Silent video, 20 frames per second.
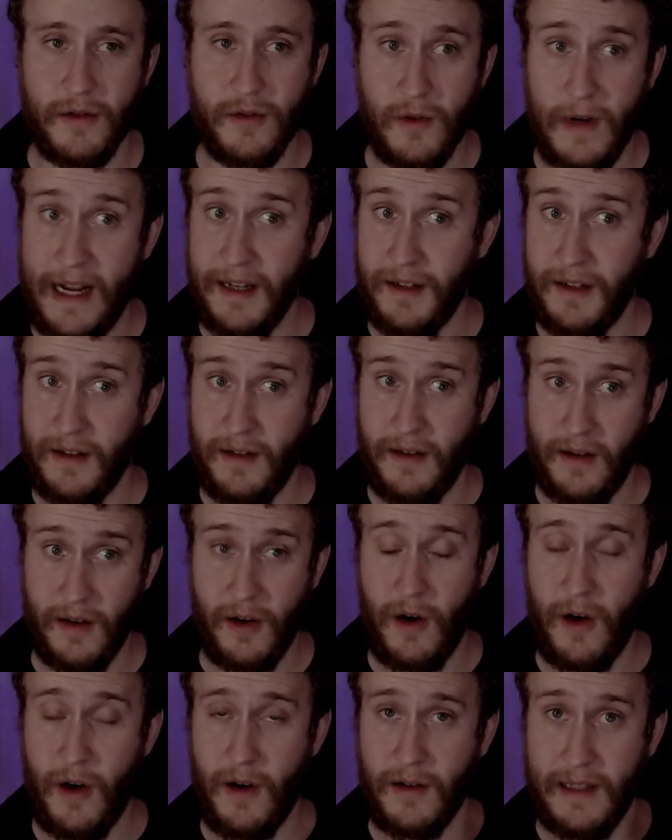Jaraxxus is a
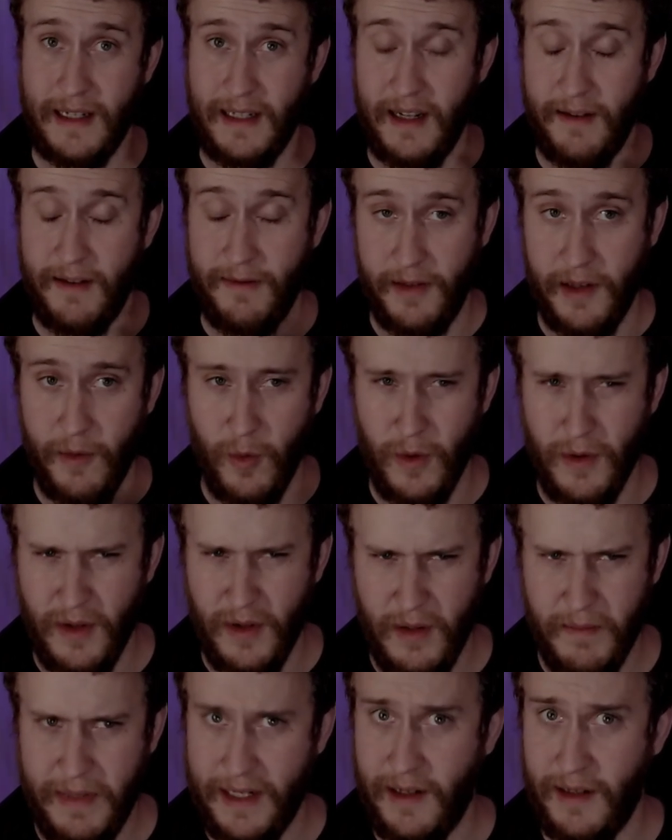card that definitely wouldn't
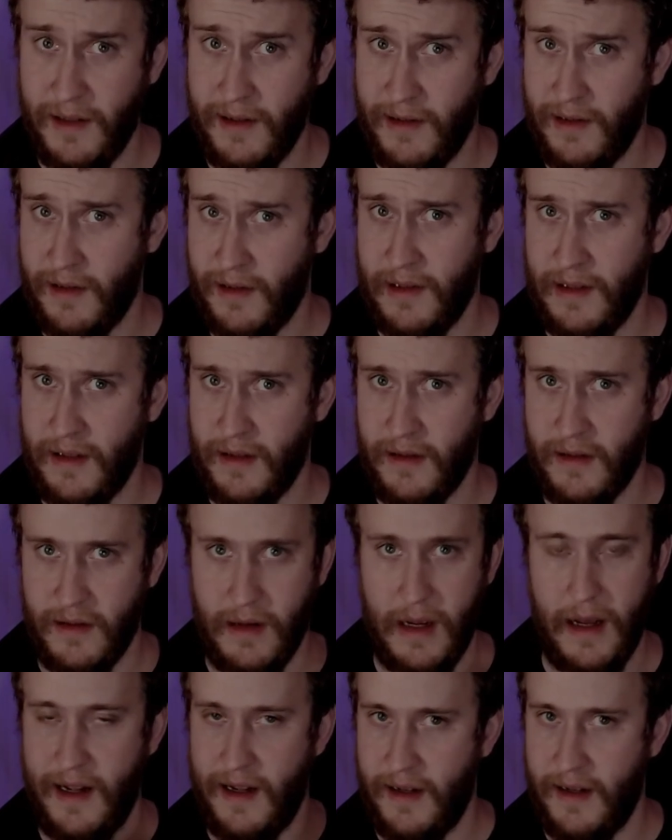have been on this list
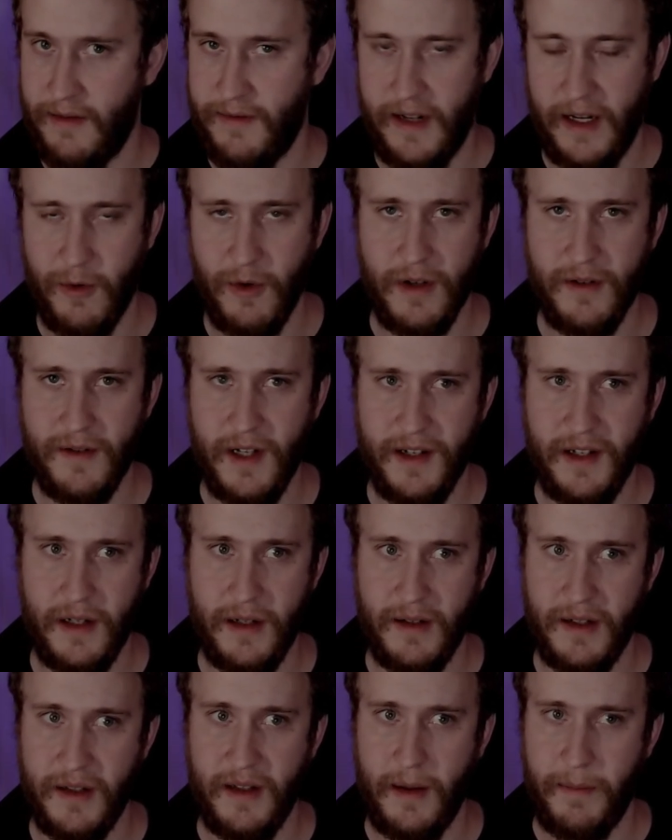uh, if I would have done
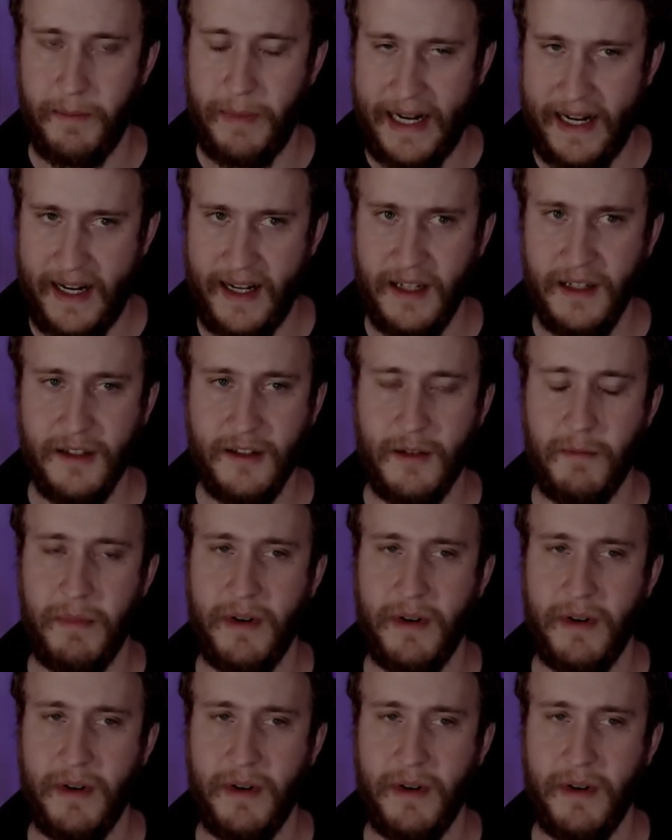it in the past,